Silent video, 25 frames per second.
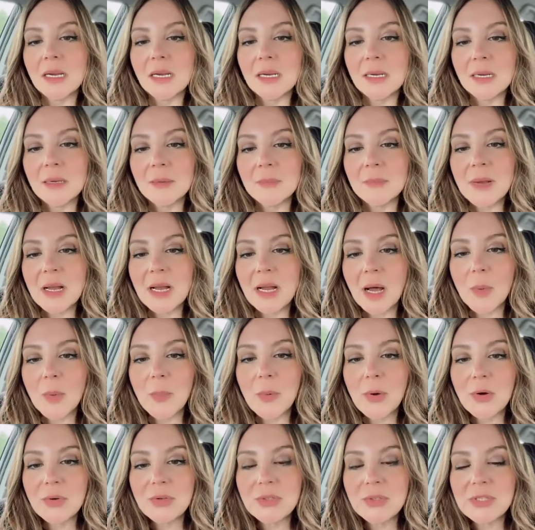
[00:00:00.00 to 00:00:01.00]

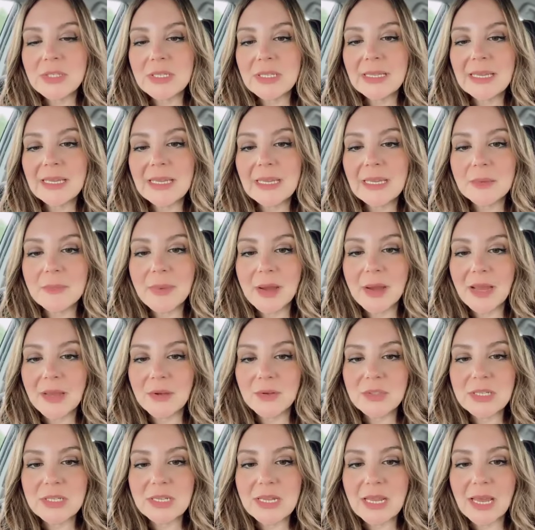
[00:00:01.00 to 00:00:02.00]
I'll post the link in
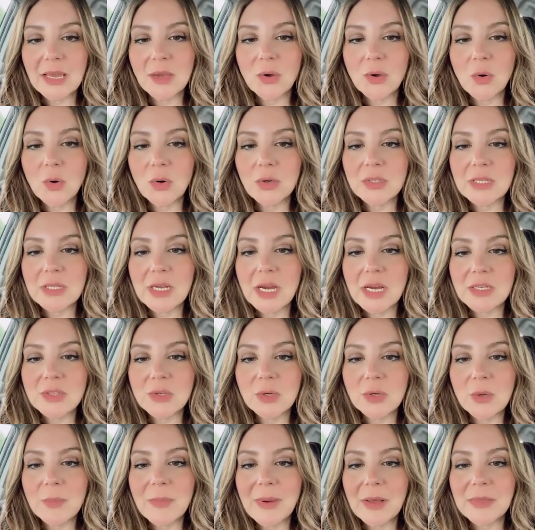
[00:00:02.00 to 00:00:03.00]
bio today. Court
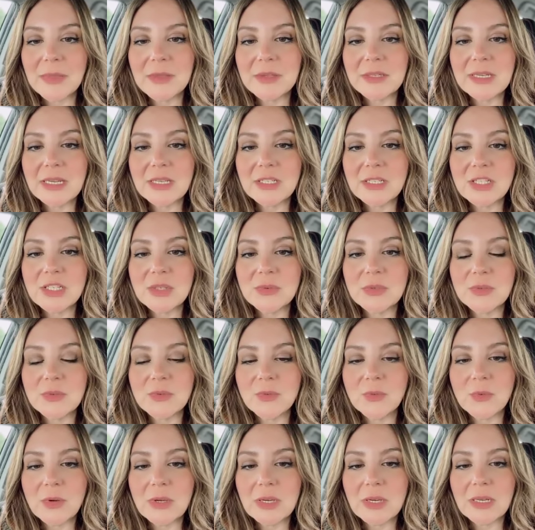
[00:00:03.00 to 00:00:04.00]
docs are about the day she
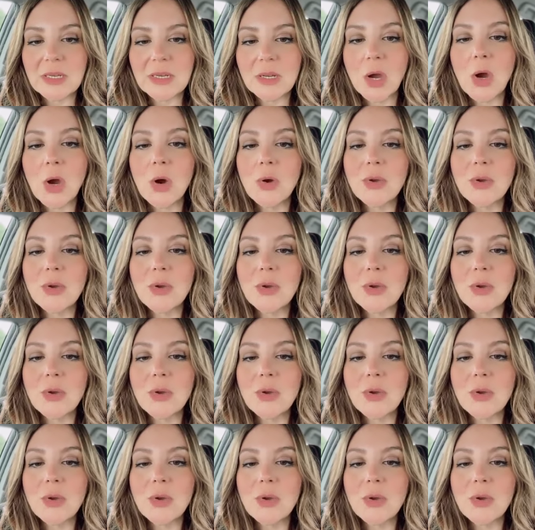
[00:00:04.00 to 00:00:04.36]
was freed.